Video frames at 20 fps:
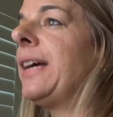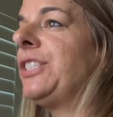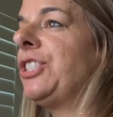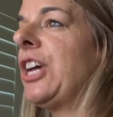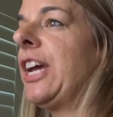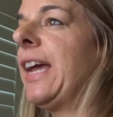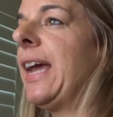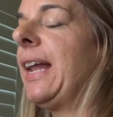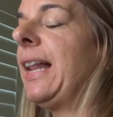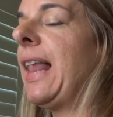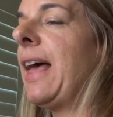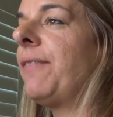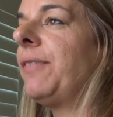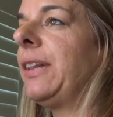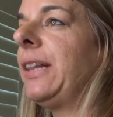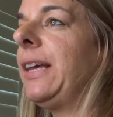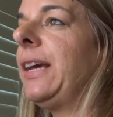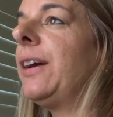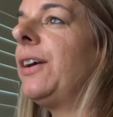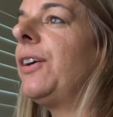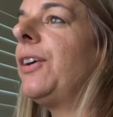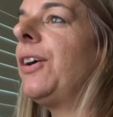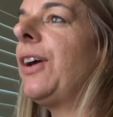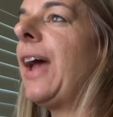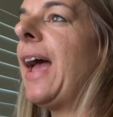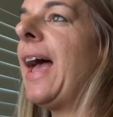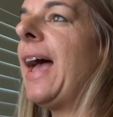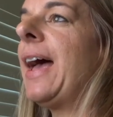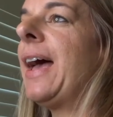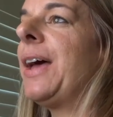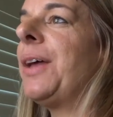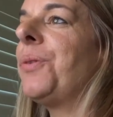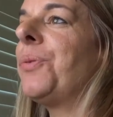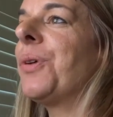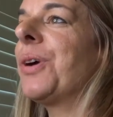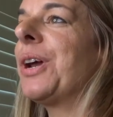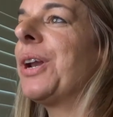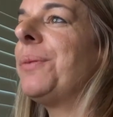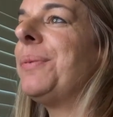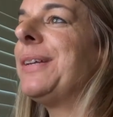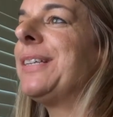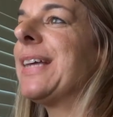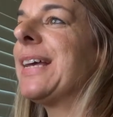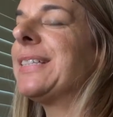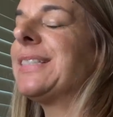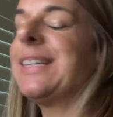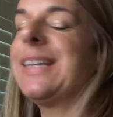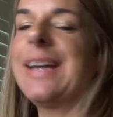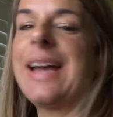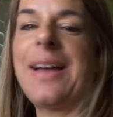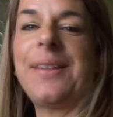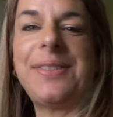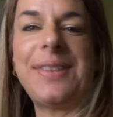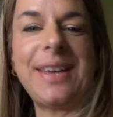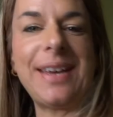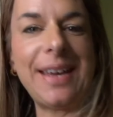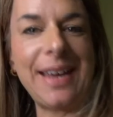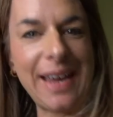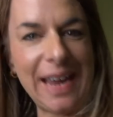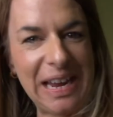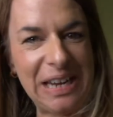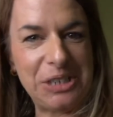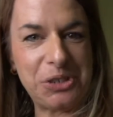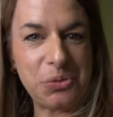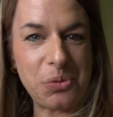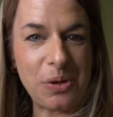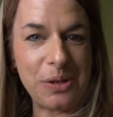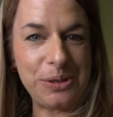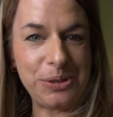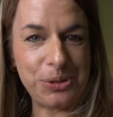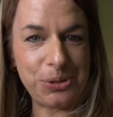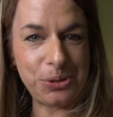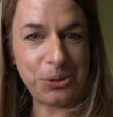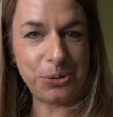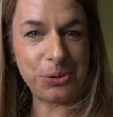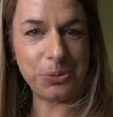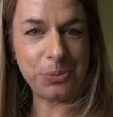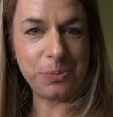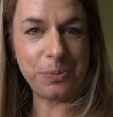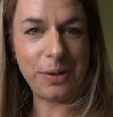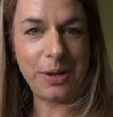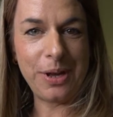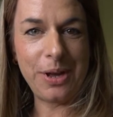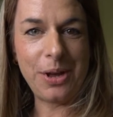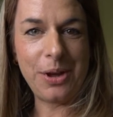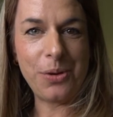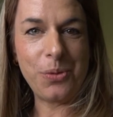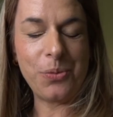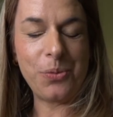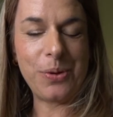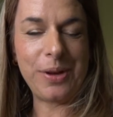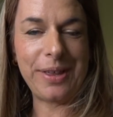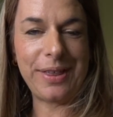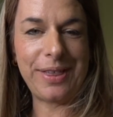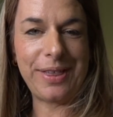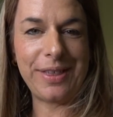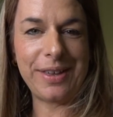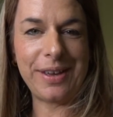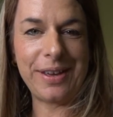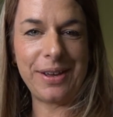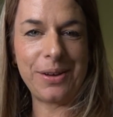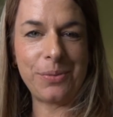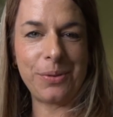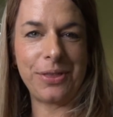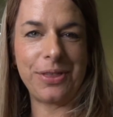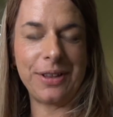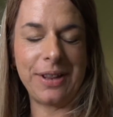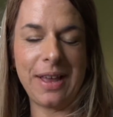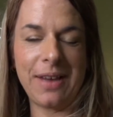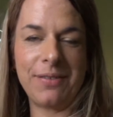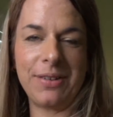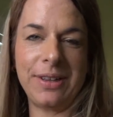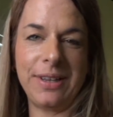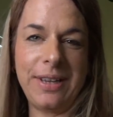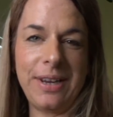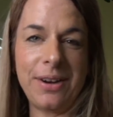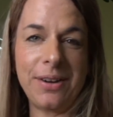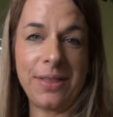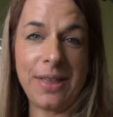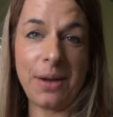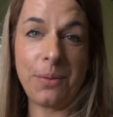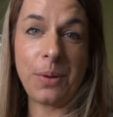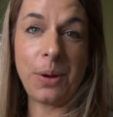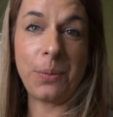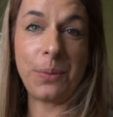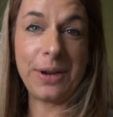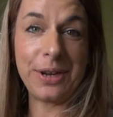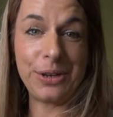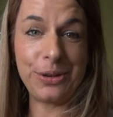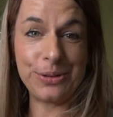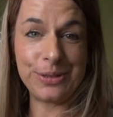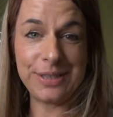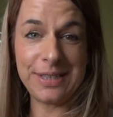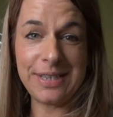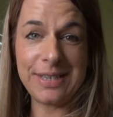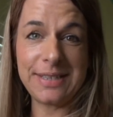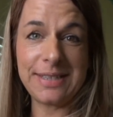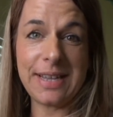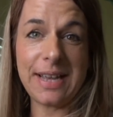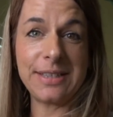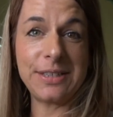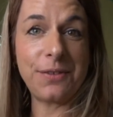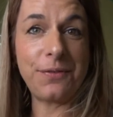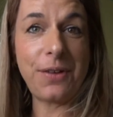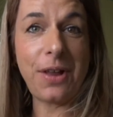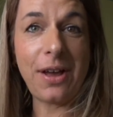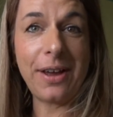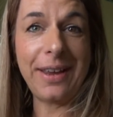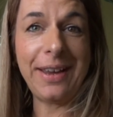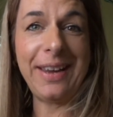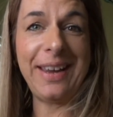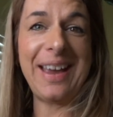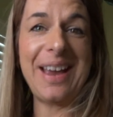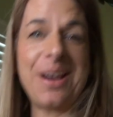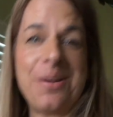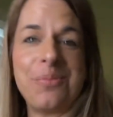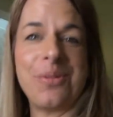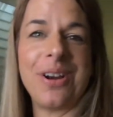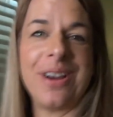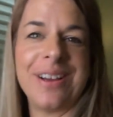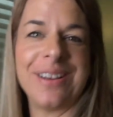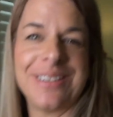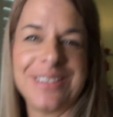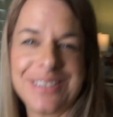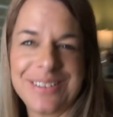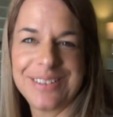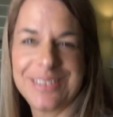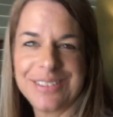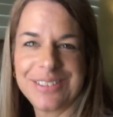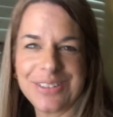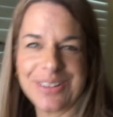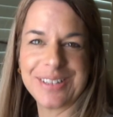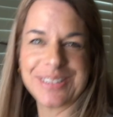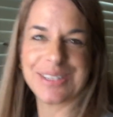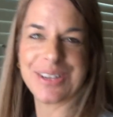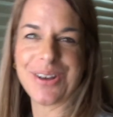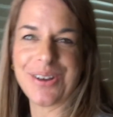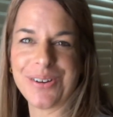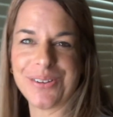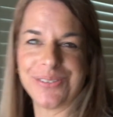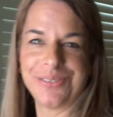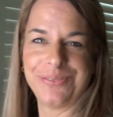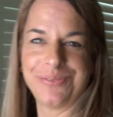J K Lavalier, and we're going to be testing out the H one Zoom with, uh, with the lavalier. That way we can use this as a vlogging camera. So let's go.